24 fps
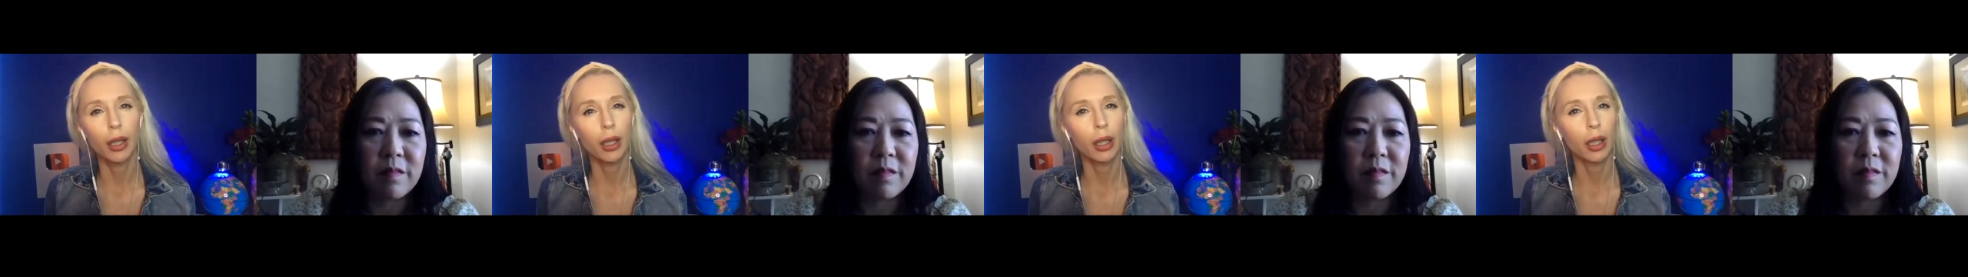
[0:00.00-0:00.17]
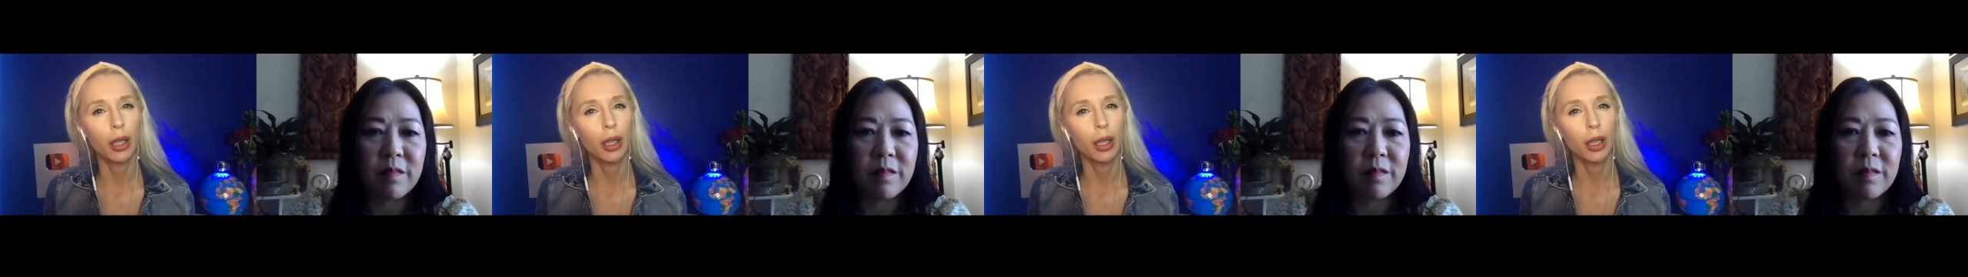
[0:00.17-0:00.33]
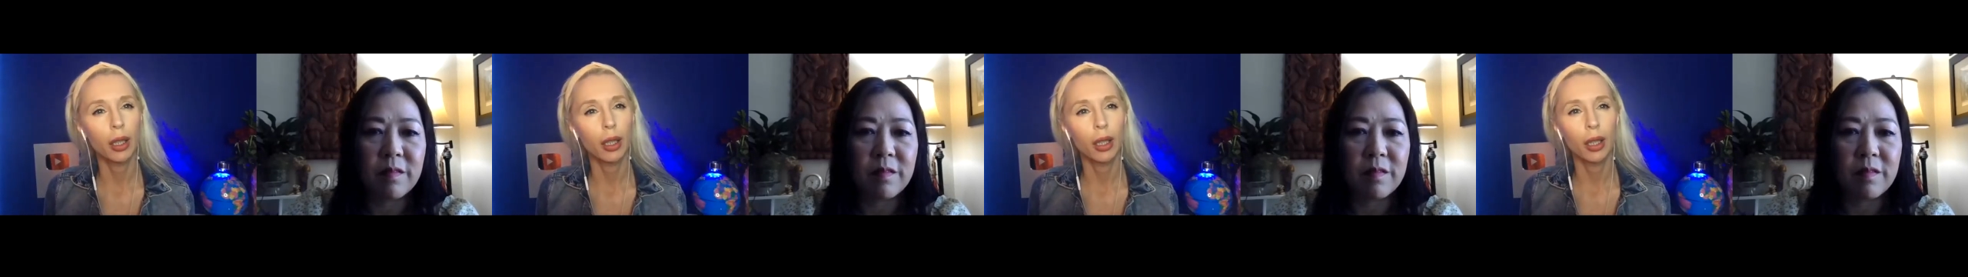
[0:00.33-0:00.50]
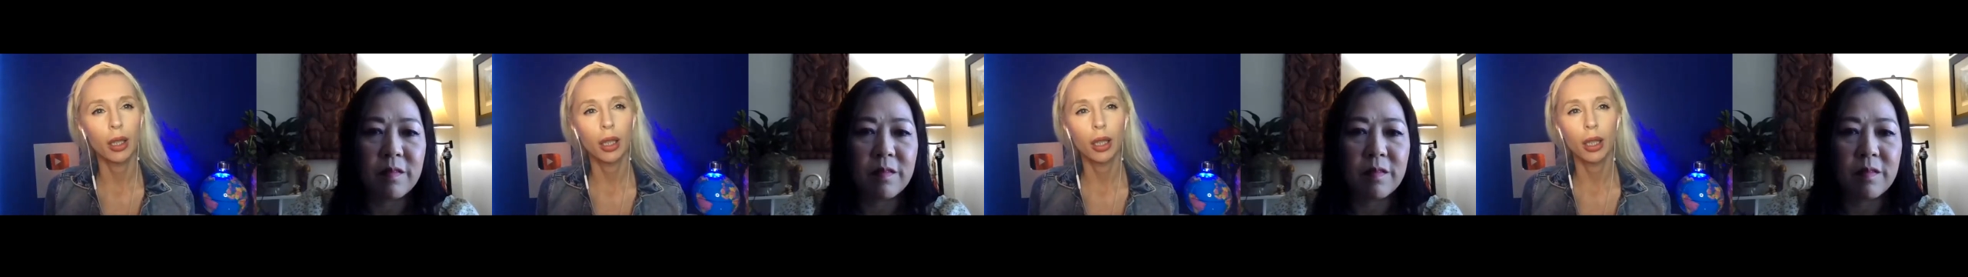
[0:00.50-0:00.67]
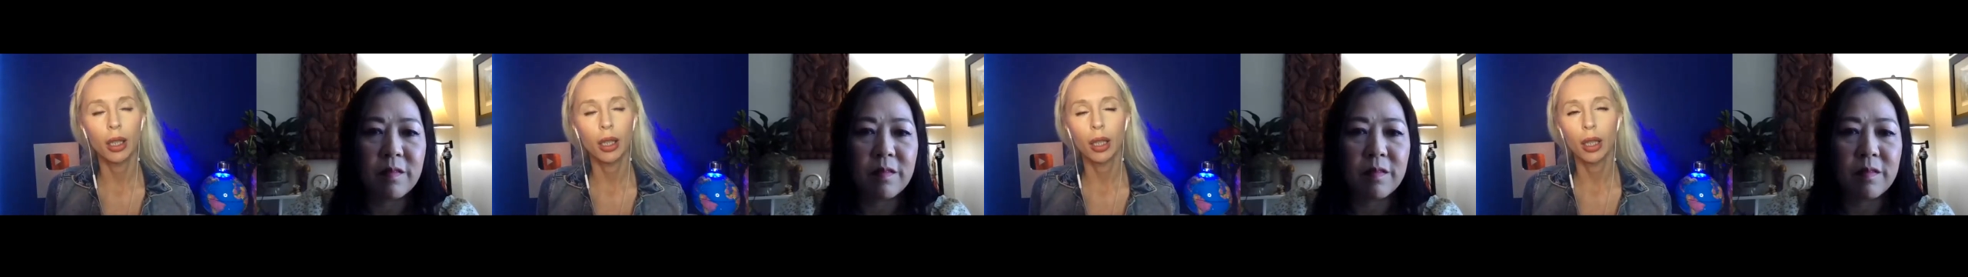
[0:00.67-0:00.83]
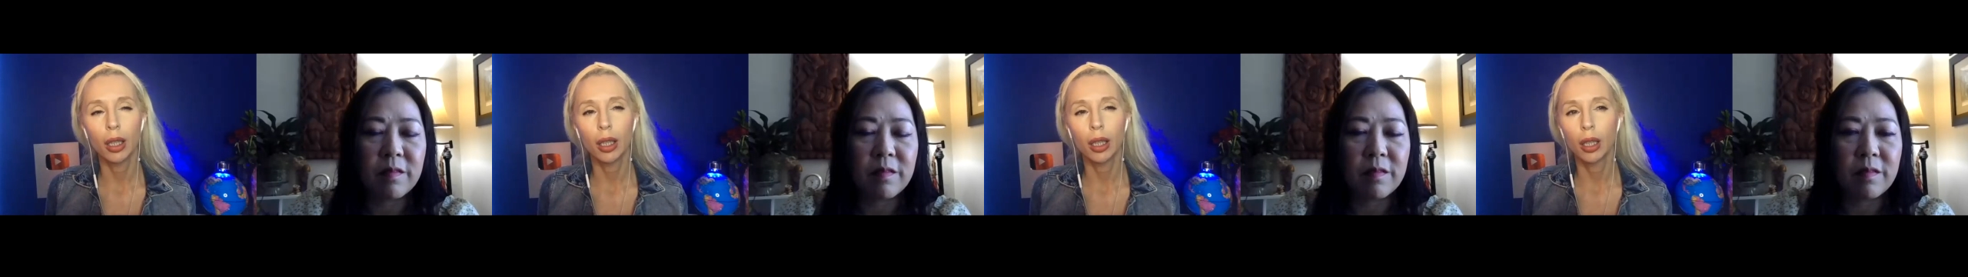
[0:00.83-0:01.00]

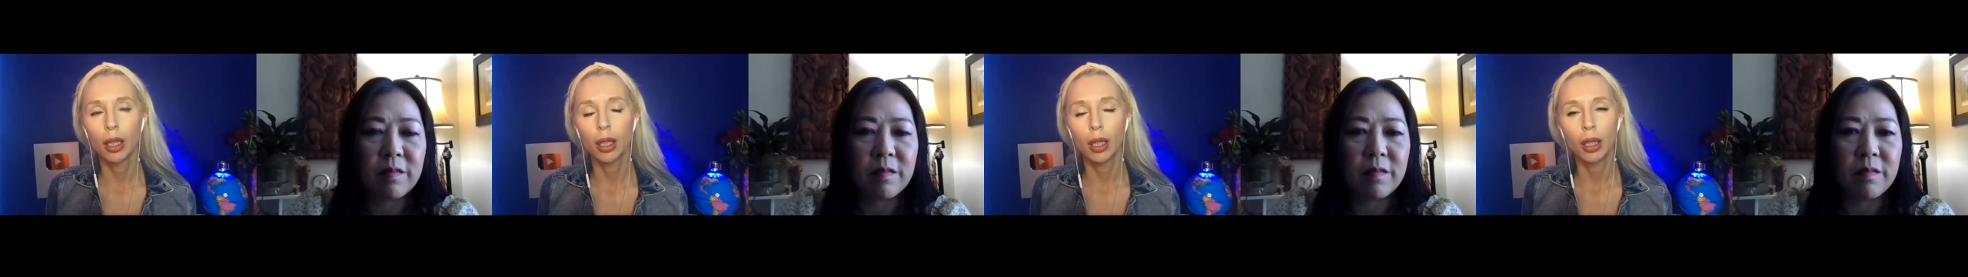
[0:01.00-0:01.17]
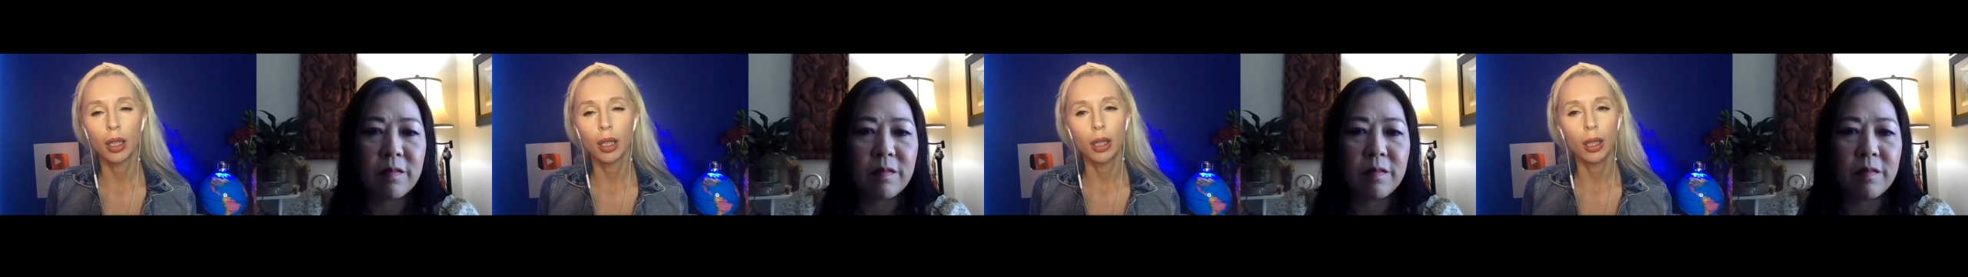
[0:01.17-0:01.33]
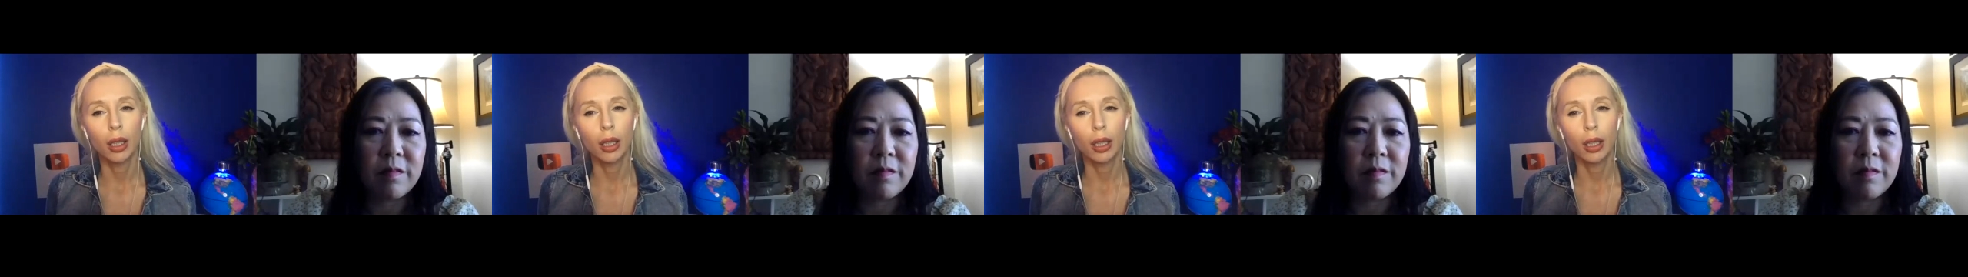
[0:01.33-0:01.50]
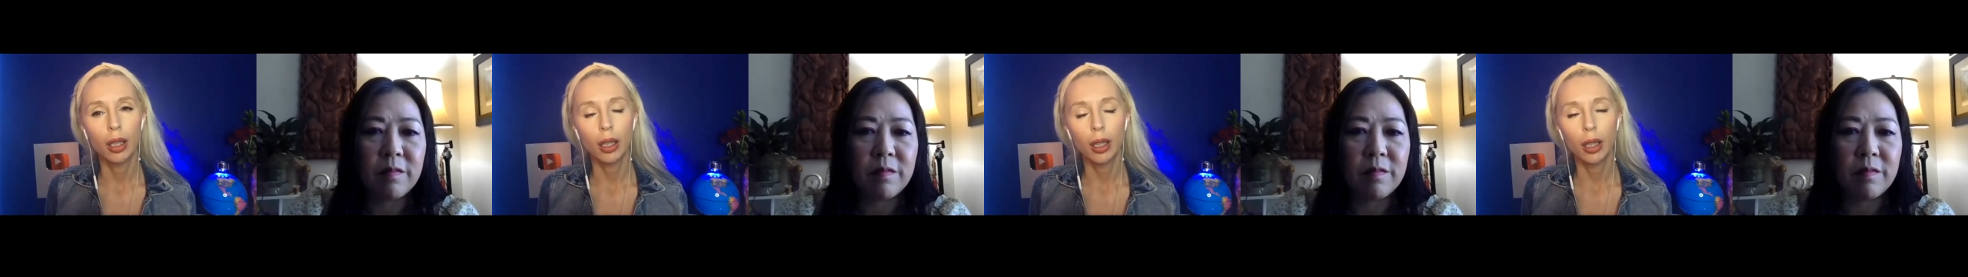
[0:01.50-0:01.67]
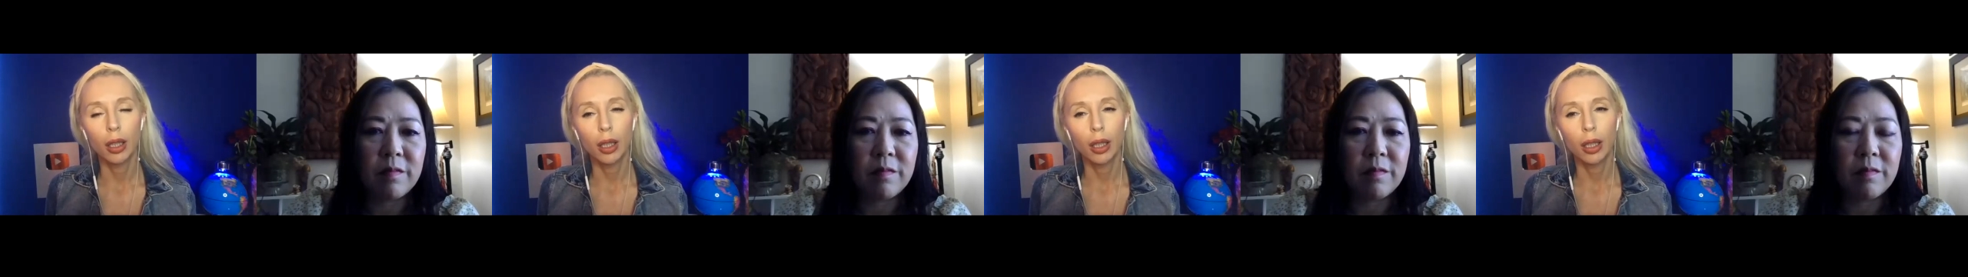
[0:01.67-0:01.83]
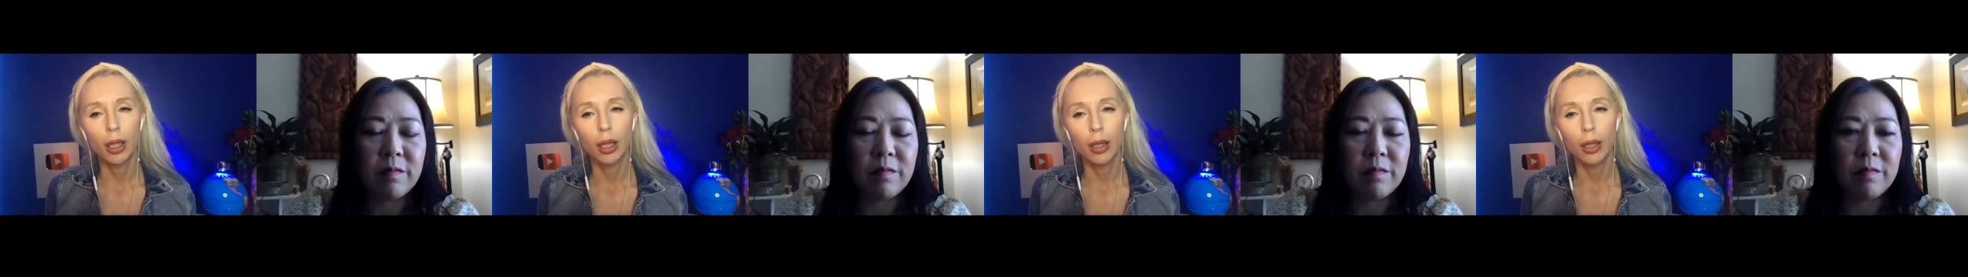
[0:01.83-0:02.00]

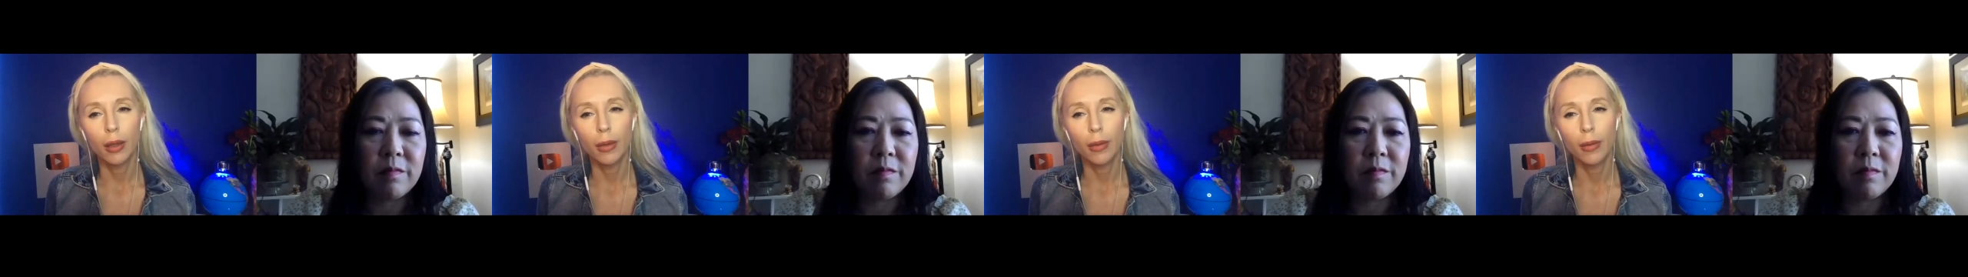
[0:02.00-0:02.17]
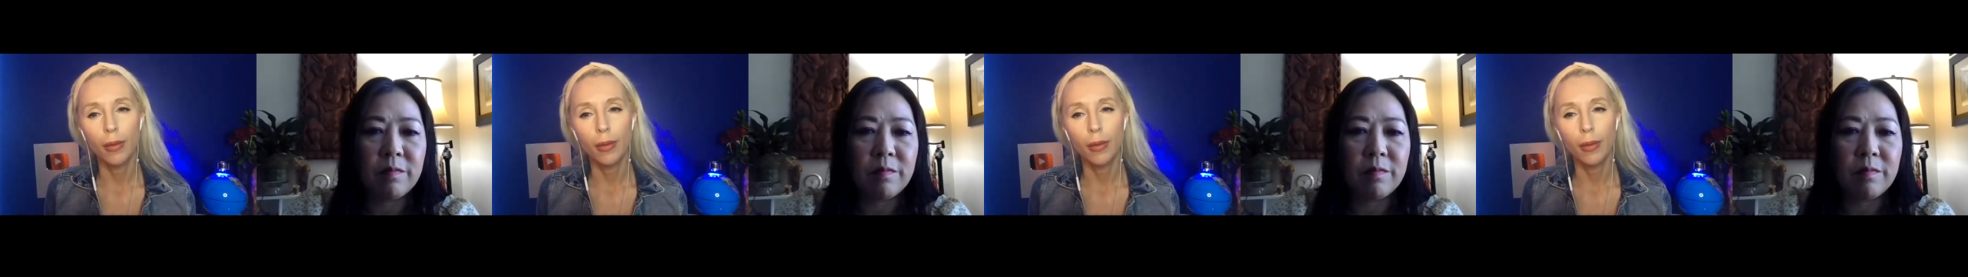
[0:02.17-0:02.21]
(no one is talking)